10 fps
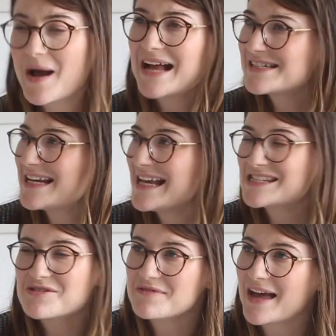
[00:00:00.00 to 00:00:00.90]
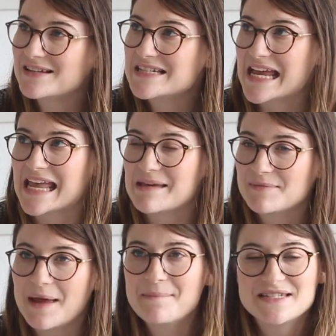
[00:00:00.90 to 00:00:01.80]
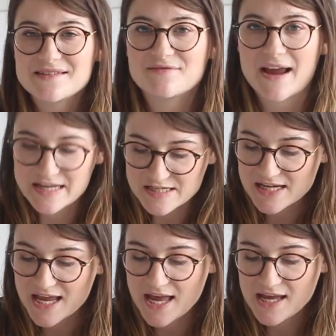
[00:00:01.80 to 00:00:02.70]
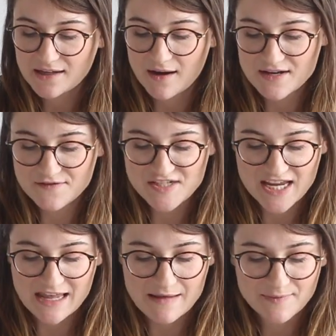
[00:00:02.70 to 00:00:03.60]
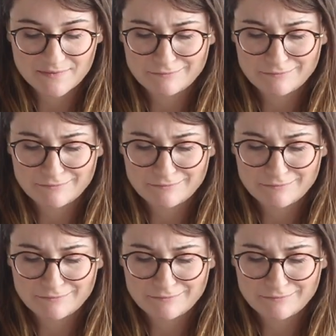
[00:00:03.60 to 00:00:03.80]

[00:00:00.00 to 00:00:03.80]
Well, actually it's not that cheap, like mid of the range kind of cheap